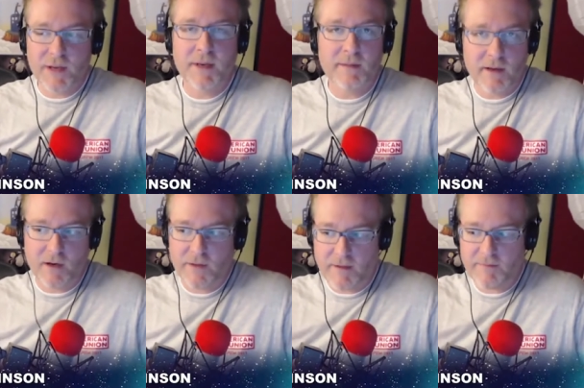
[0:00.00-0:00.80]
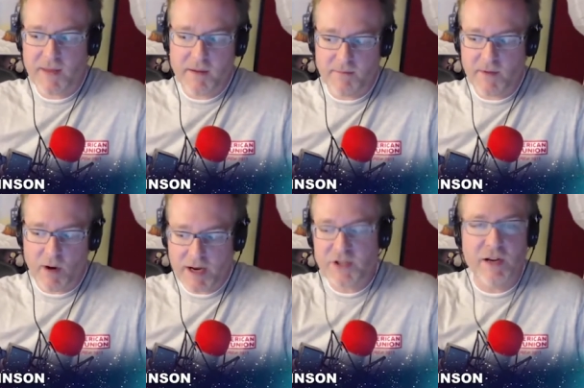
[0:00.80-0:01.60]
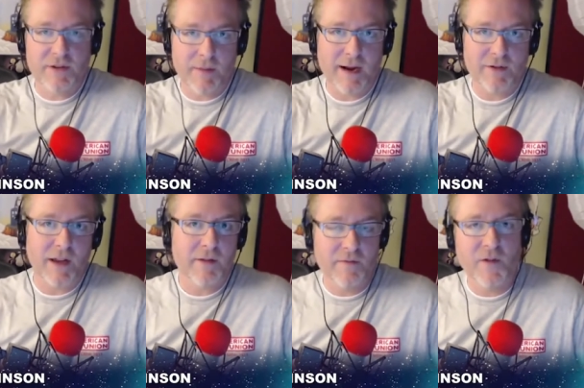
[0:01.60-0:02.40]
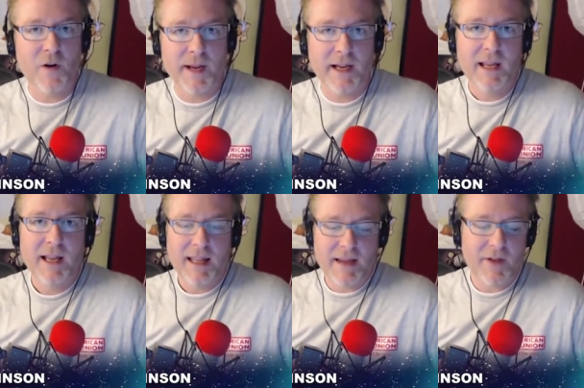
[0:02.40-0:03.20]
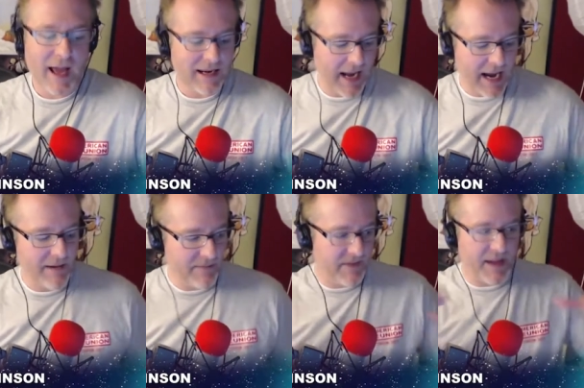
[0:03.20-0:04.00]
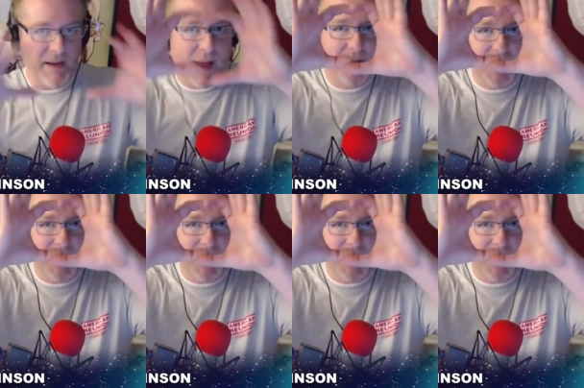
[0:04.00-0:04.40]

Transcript: Some you know, they they there are engineers at Microsoft confirming they've got a thing about